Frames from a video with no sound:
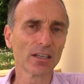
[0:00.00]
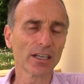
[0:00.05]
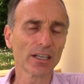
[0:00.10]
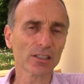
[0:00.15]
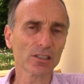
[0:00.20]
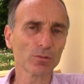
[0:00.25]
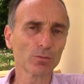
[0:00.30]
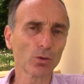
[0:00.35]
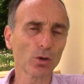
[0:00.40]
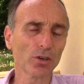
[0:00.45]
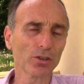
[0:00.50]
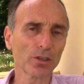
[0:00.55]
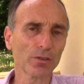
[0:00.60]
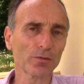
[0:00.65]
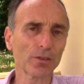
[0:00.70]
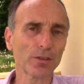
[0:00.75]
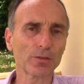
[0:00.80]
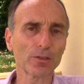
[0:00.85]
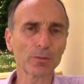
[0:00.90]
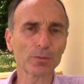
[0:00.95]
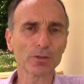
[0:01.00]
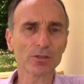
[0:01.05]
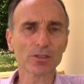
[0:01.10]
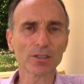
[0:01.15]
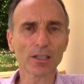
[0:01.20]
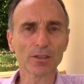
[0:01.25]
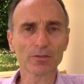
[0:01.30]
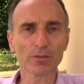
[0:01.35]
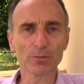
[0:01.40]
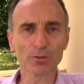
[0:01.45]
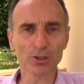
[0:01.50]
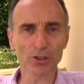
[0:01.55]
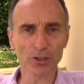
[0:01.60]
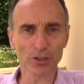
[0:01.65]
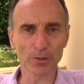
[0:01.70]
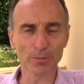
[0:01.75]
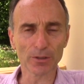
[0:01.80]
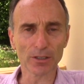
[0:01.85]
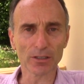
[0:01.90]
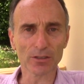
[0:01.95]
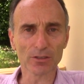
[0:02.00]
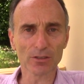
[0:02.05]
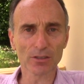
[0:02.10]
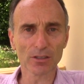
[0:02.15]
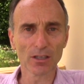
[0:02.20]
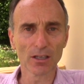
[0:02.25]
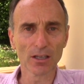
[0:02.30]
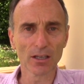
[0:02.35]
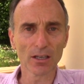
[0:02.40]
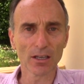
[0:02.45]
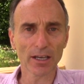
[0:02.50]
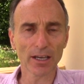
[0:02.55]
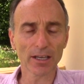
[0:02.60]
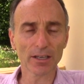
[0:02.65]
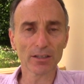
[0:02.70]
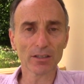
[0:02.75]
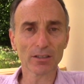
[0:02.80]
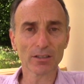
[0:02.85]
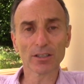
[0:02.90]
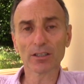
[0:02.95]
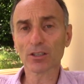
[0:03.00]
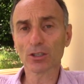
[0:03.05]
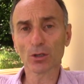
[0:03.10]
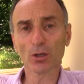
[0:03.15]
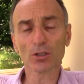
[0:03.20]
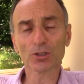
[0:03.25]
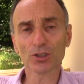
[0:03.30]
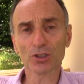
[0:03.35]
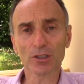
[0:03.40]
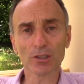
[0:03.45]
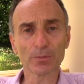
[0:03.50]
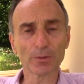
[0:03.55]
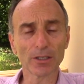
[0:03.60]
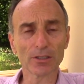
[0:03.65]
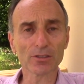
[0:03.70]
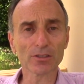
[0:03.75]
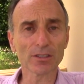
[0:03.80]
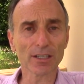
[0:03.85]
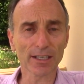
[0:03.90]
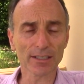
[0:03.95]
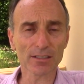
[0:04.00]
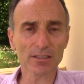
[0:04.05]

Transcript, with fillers: it's more than 50% from sugar beets and nearly all sugar beets in the United